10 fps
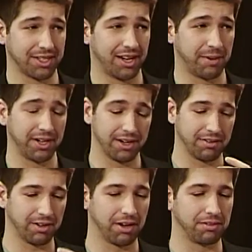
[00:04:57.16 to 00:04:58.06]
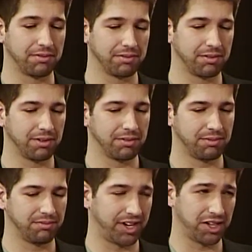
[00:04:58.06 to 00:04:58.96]
time, I didn't have a lot of
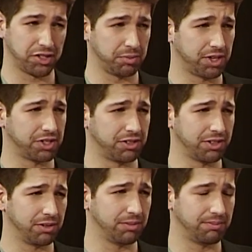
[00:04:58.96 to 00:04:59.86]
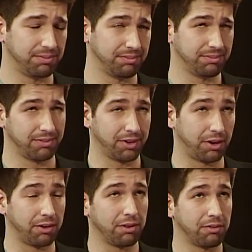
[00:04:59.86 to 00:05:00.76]
financial pressure to
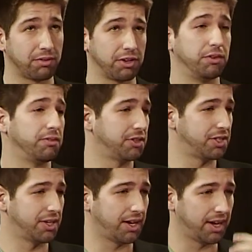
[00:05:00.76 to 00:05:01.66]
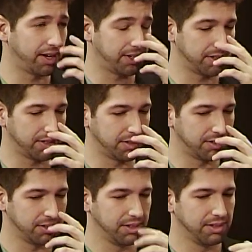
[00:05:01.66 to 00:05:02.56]
go for university. I had
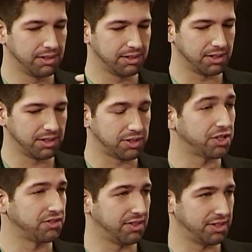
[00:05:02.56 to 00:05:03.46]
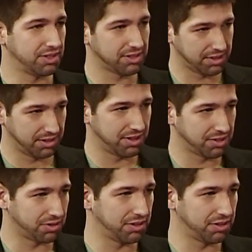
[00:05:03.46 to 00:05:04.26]
trust funds and that sort